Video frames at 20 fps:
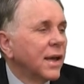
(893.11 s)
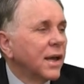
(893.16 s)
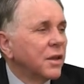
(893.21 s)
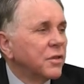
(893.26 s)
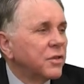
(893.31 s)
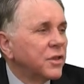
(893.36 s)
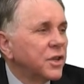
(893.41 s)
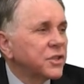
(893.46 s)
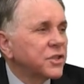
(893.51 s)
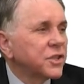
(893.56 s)

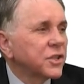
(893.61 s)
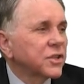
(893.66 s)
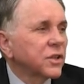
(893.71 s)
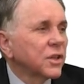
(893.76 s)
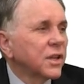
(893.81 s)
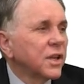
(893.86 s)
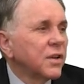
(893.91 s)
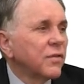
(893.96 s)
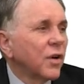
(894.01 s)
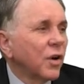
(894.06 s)
And this is
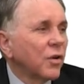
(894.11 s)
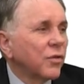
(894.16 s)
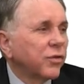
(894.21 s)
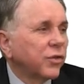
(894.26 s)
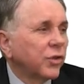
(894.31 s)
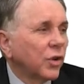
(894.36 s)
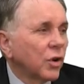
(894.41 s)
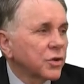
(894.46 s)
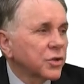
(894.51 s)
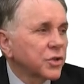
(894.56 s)

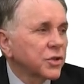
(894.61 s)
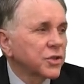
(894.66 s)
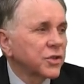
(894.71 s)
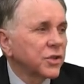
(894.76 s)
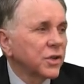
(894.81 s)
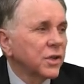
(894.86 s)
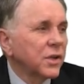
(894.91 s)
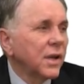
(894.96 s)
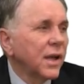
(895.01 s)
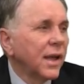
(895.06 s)

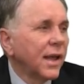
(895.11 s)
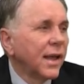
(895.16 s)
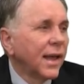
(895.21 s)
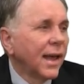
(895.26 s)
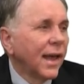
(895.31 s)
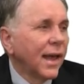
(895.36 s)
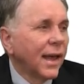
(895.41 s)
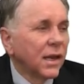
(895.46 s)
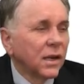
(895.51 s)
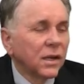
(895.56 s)
levofloxacin
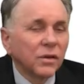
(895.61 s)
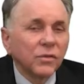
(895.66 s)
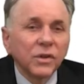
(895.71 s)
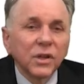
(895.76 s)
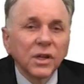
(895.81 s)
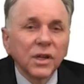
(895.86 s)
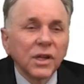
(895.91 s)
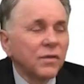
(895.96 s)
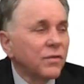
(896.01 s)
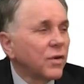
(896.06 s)
and
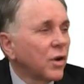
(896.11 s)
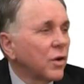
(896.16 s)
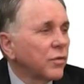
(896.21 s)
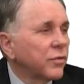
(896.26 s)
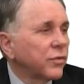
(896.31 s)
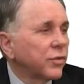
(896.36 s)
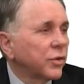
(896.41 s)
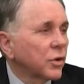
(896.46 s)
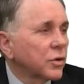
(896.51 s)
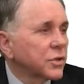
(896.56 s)

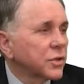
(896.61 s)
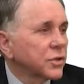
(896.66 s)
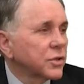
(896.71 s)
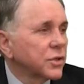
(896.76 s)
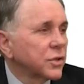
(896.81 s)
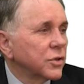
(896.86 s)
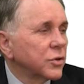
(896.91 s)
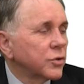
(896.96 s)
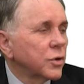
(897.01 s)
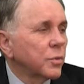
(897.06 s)

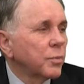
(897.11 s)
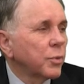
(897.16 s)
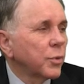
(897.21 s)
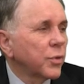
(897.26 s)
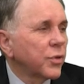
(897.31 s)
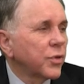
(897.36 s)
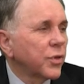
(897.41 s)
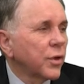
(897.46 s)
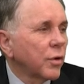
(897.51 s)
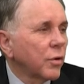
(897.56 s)
levofloxacin triple
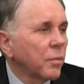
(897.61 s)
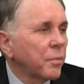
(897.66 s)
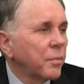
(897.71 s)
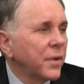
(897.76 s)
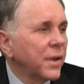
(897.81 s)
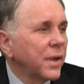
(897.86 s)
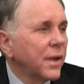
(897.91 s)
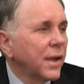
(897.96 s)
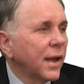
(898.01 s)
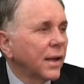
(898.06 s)

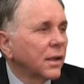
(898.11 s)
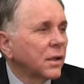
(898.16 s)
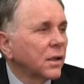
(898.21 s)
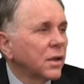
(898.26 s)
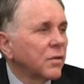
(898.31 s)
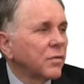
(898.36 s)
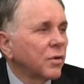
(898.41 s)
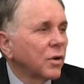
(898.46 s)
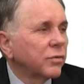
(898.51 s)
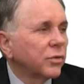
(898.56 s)
therapy and
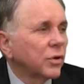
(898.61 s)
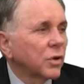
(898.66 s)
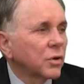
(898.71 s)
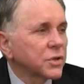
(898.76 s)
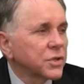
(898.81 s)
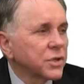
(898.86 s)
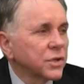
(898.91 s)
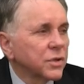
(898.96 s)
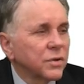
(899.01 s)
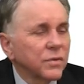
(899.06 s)

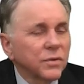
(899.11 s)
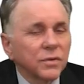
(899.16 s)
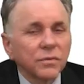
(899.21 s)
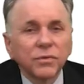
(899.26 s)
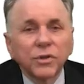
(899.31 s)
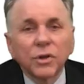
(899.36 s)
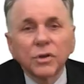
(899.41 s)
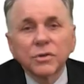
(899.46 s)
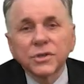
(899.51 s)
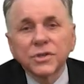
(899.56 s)

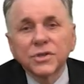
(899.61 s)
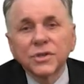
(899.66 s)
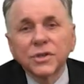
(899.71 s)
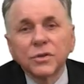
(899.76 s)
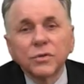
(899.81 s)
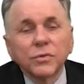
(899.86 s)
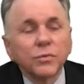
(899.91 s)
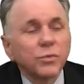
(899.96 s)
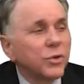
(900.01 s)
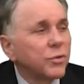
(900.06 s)

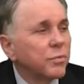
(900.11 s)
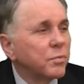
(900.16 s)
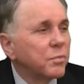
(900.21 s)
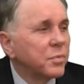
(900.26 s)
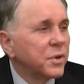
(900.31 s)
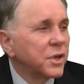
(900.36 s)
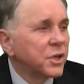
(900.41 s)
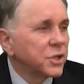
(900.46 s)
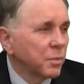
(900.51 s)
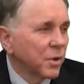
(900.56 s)
levofloxacin
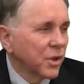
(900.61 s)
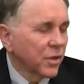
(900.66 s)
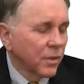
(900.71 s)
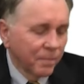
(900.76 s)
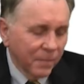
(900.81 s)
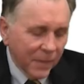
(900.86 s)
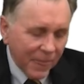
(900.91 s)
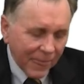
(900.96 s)
with bismuth.